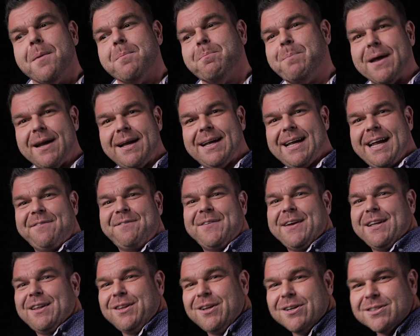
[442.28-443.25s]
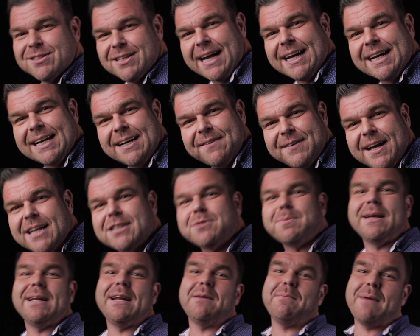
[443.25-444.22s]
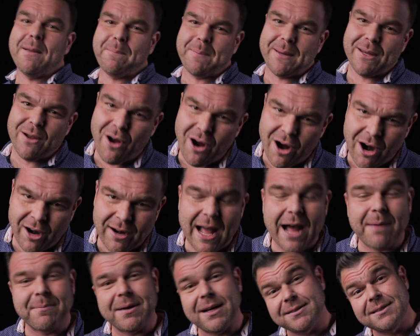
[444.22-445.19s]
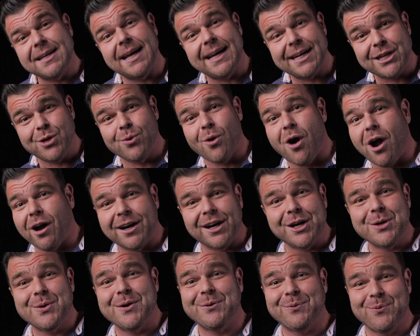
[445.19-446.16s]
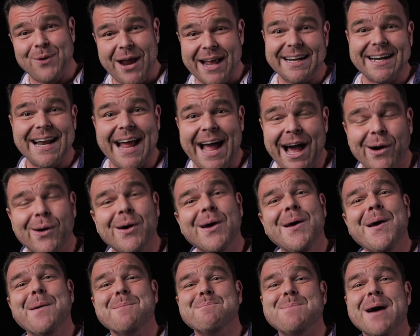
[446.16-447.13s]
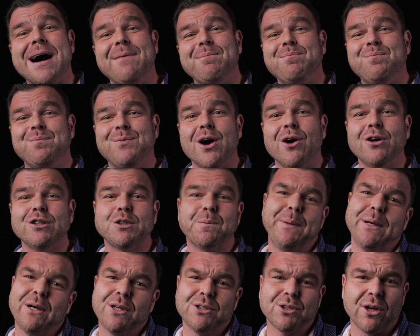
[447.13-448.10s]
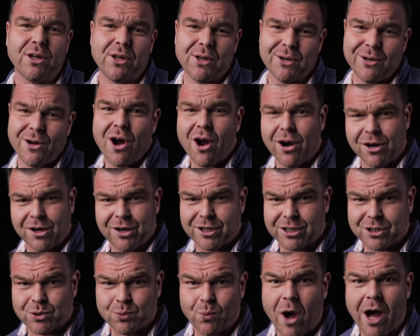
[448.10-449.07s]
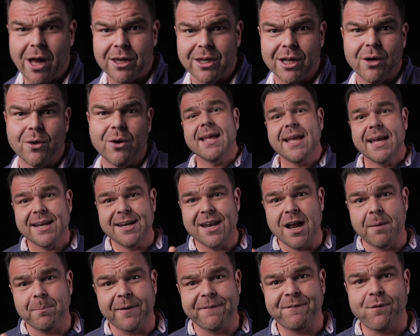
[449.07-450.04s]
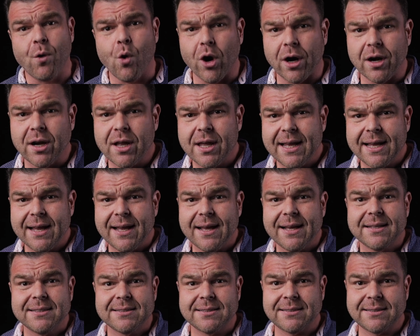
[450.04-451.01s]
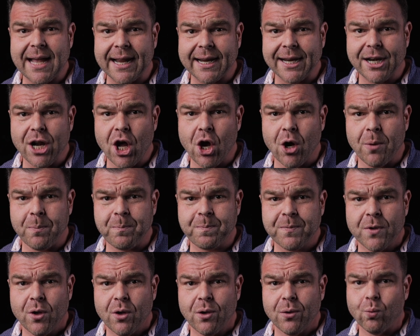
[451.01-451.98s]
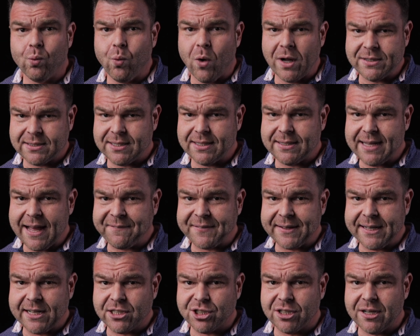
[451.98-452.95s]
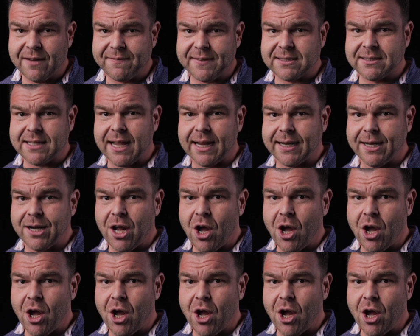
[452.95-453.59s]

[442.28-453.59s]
But if it looks like an investment, it might be hard. I'm not saying you are going to rent it out, but those pills are a little harder to swallow. Number 4, second home. What's the definition of a second